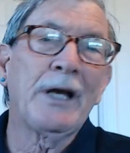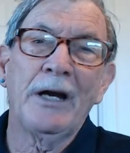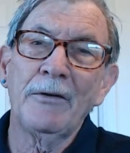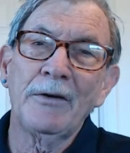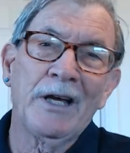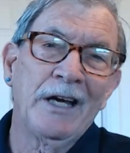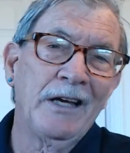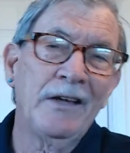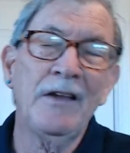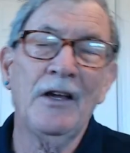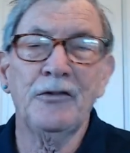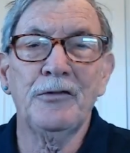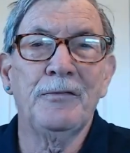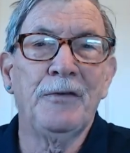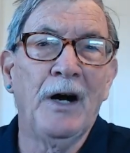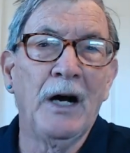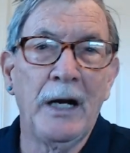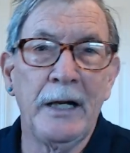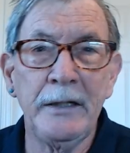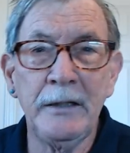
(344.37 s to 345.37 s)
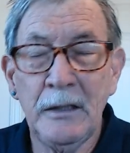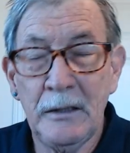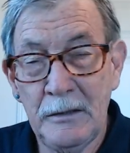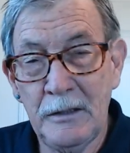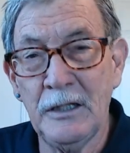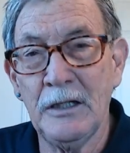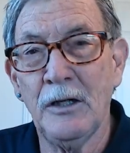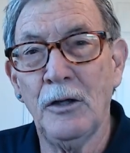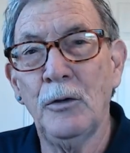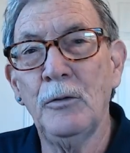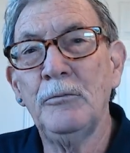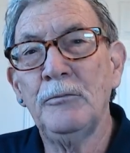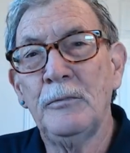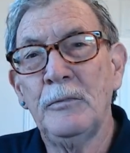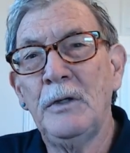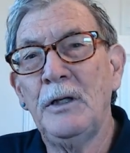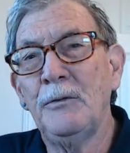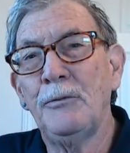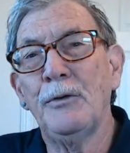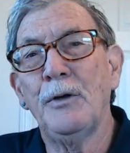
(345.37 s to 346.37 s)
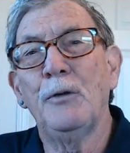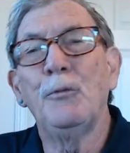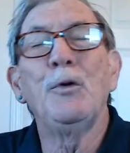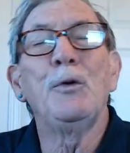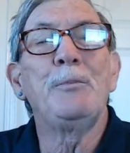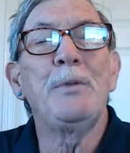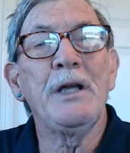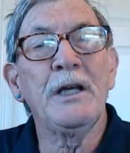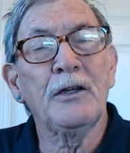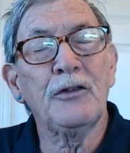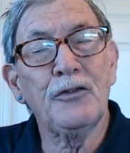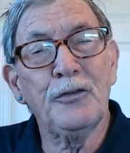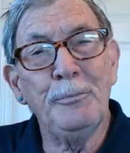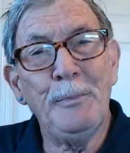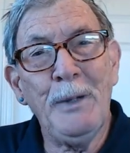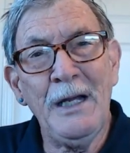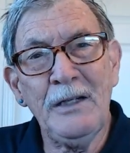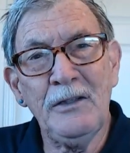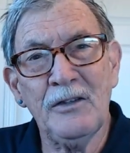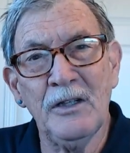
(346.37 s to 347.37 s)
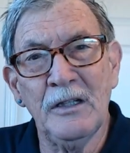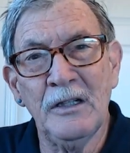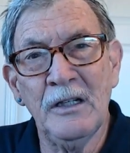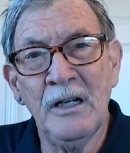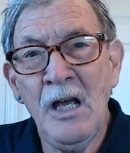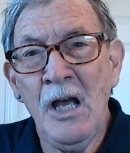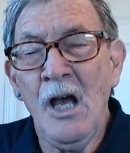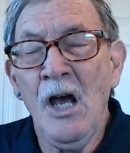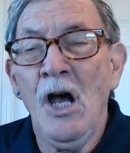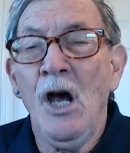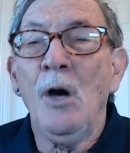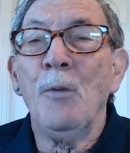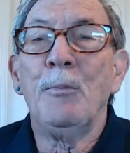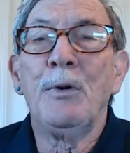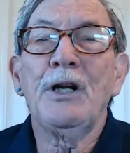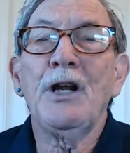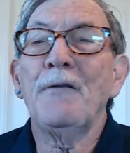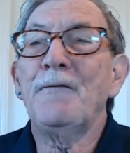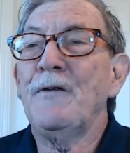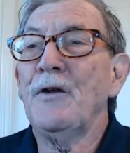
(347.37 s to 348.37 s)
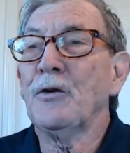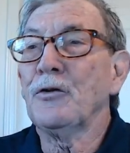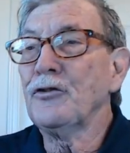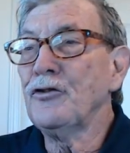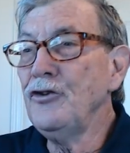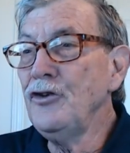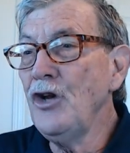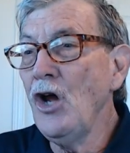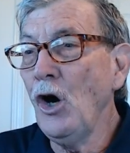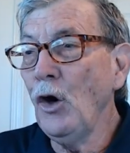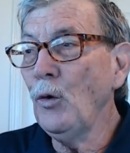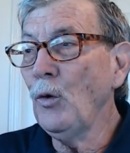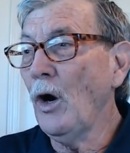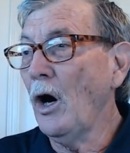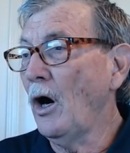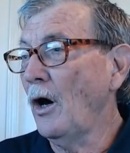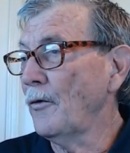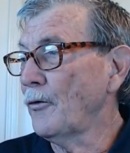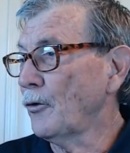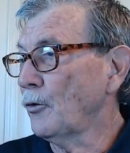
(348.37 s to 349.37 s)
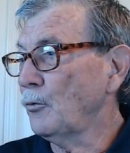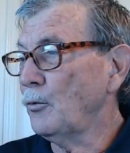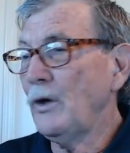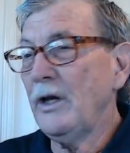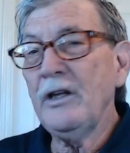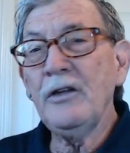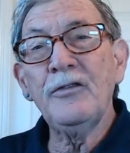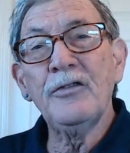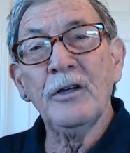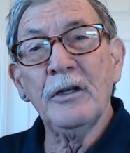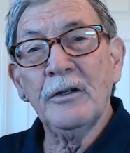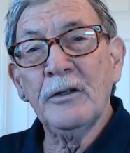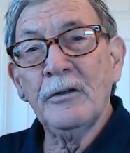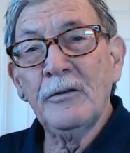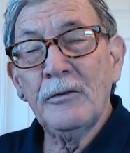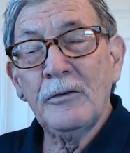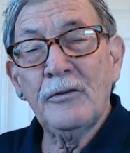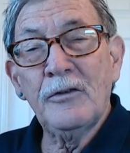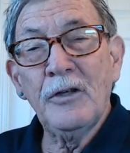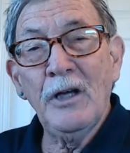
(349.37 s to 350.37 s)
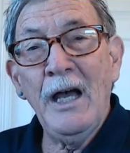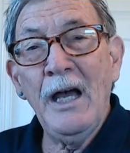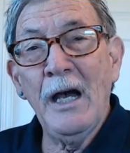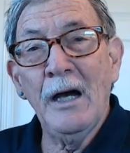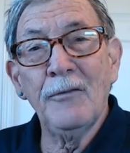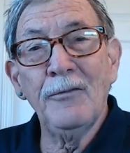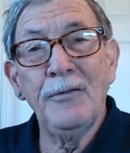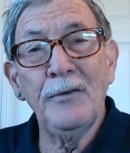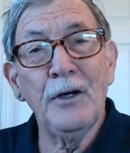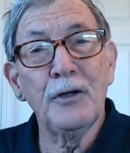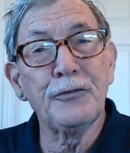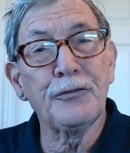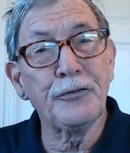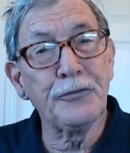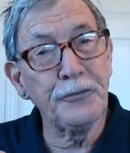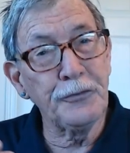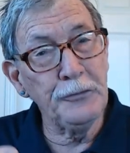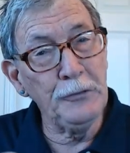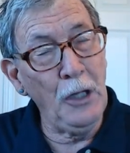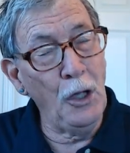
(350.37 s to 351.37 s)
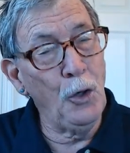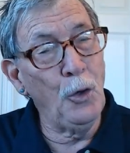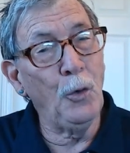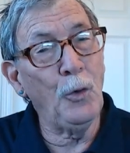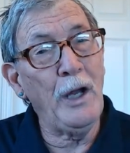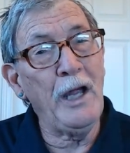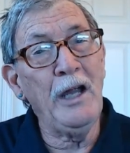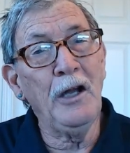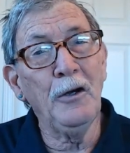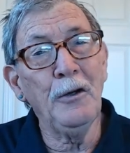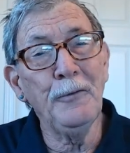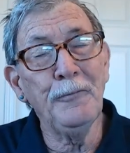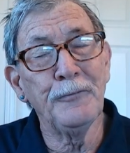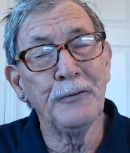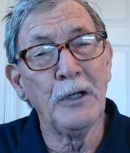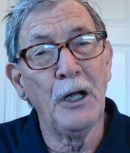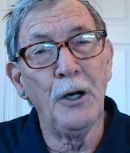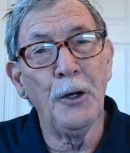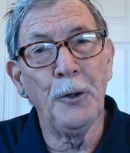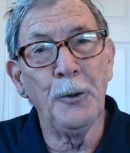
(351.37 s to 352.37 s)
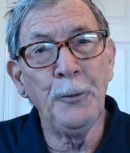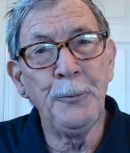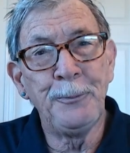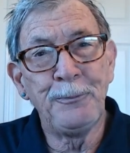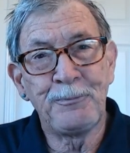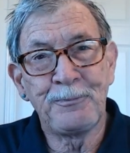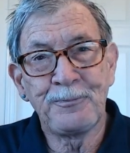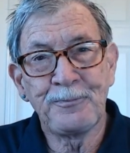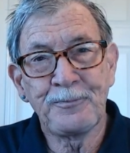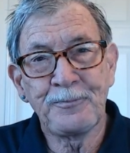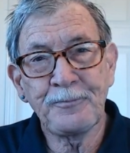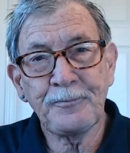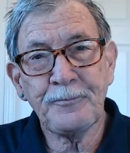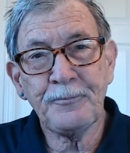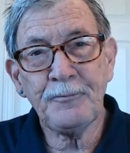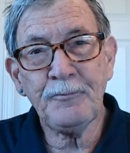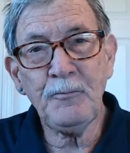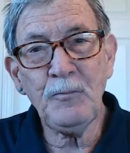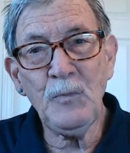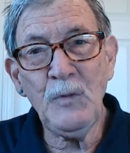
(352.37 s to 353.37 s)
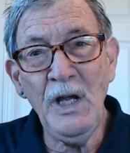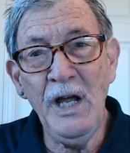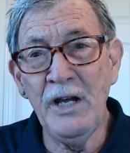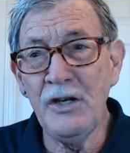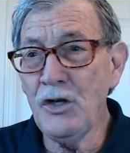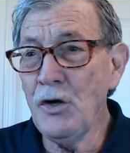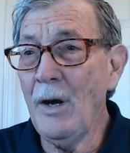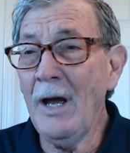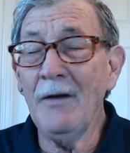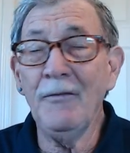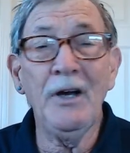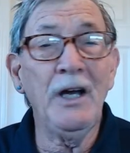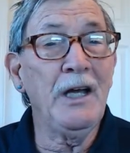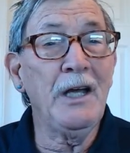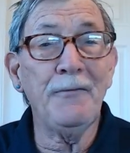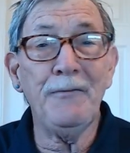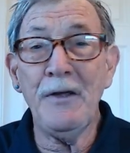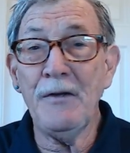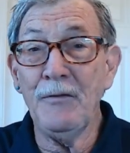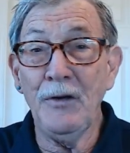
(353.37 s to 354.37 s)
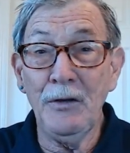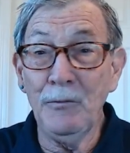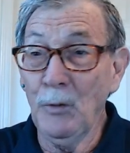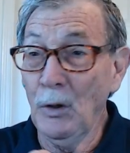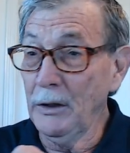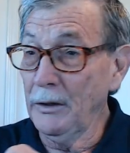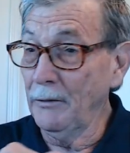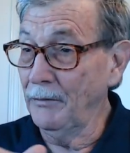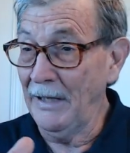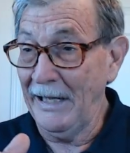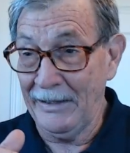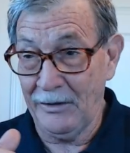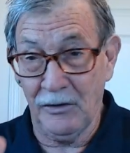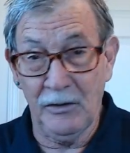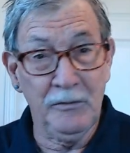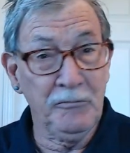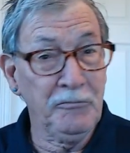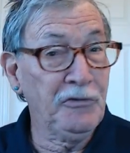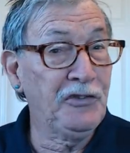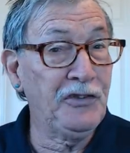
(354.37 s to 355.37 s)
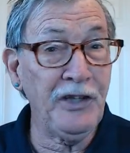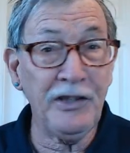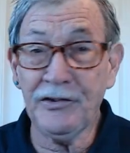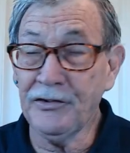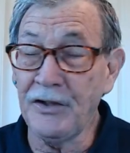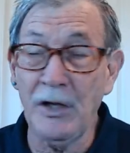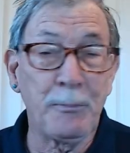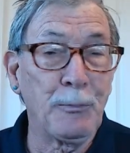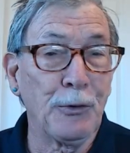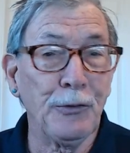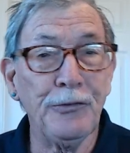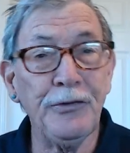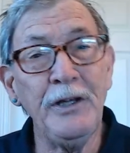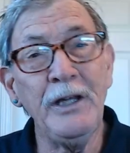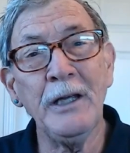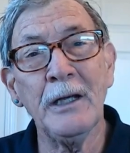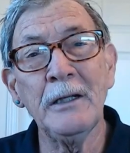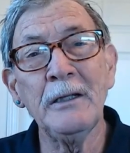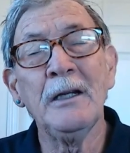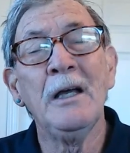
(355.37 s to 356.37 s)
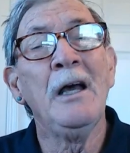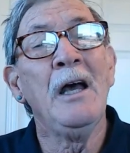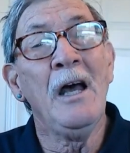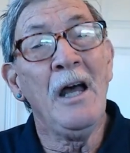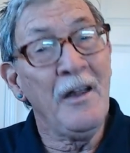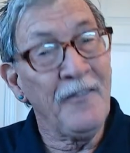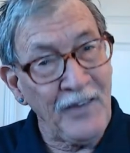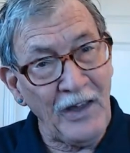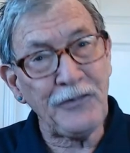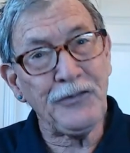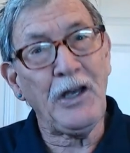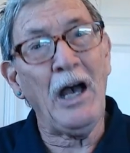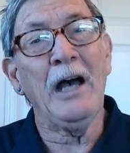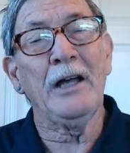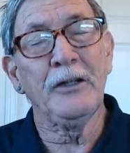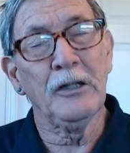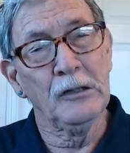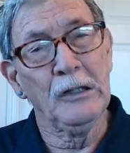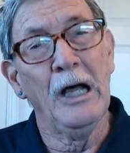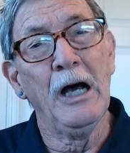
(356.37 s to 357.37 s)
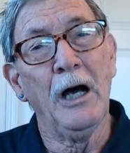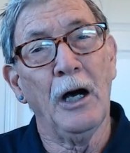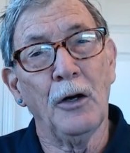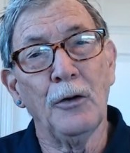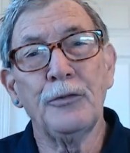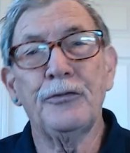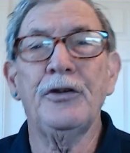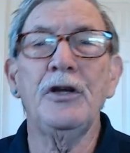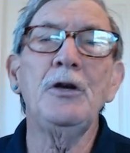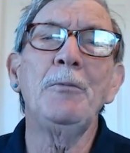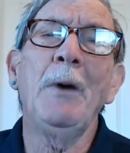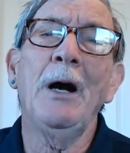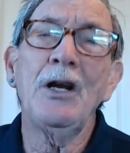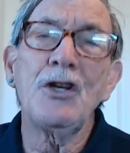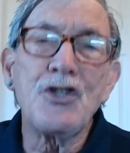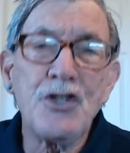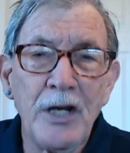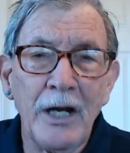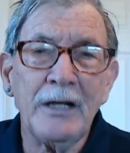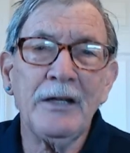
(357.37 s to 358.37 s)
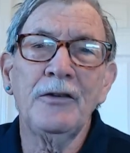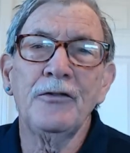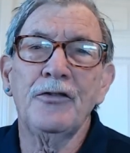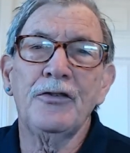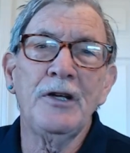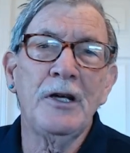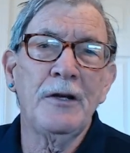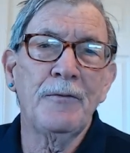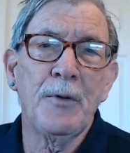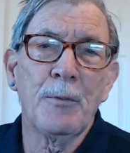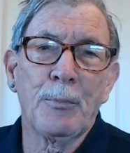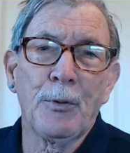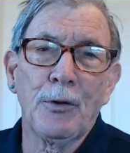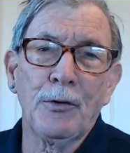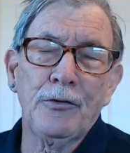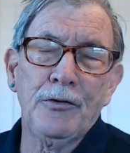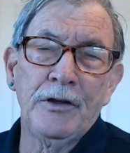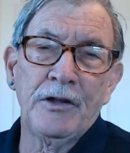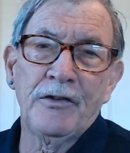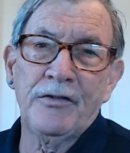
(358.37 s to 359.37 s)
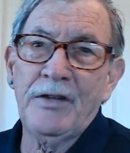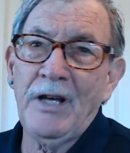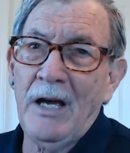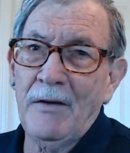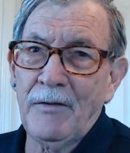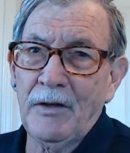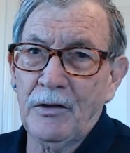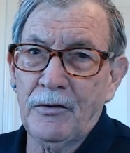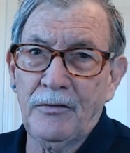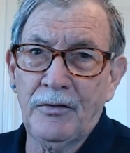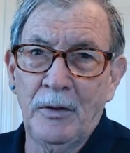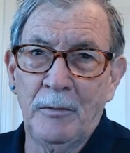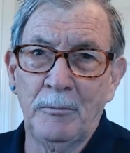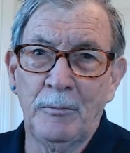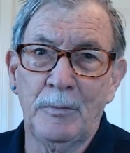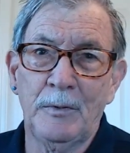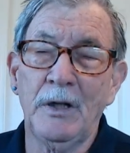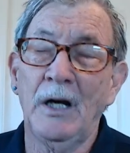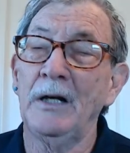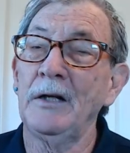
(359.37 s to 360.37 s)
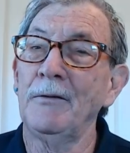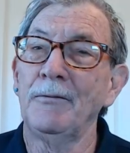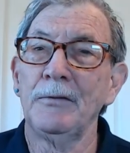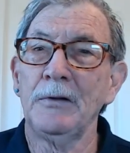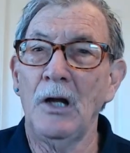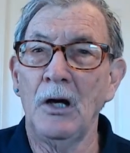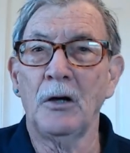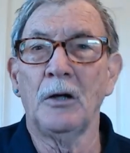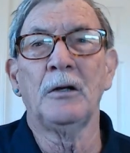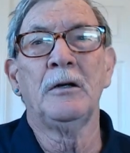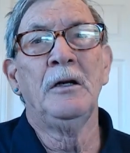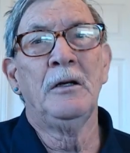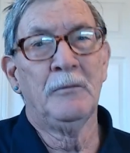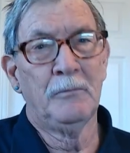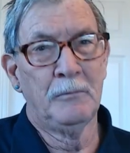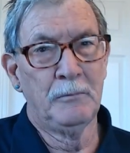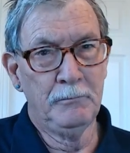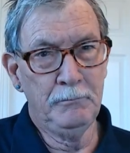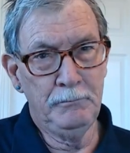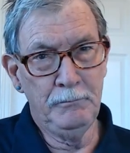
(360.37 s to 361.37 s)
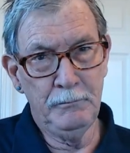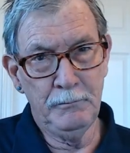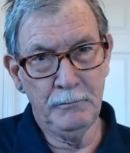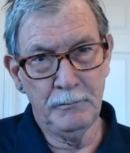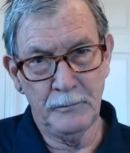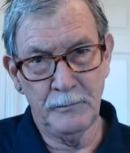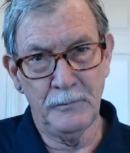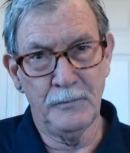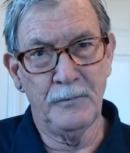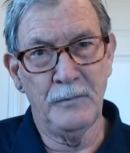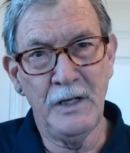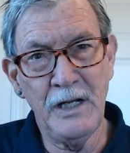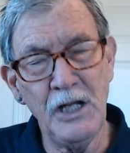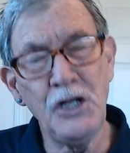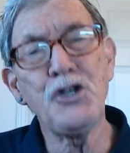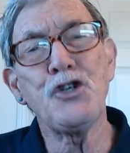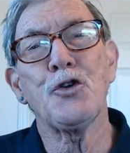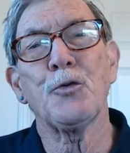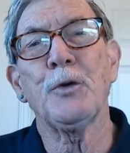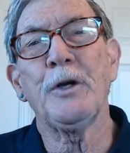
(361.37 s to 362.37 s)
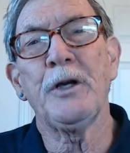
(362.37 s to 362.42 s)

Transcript: that's fine. It would be expected. But if there's no other reason to have slow airflow, and you have an FEV1 of like 60%, that's kind of low. So you might check and see if the person is having some kind of lung injury or